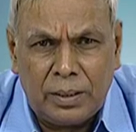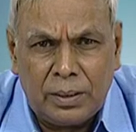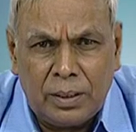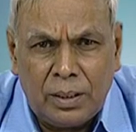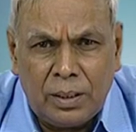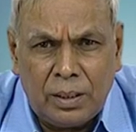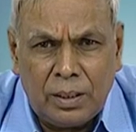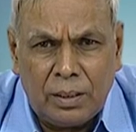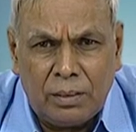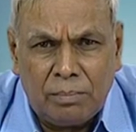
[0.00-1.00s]
is
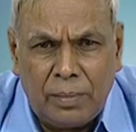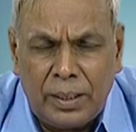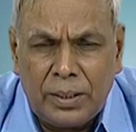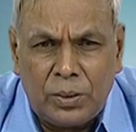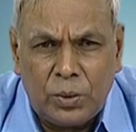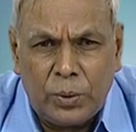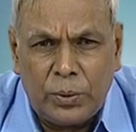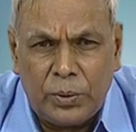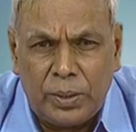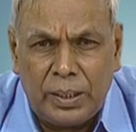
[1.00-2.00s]
um, as I showed
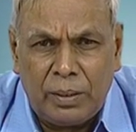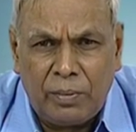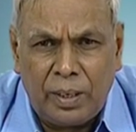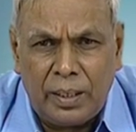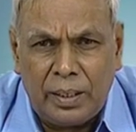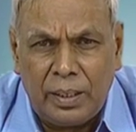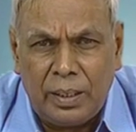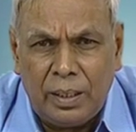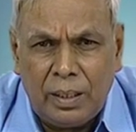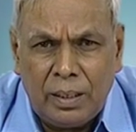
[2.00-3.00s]
you in refinery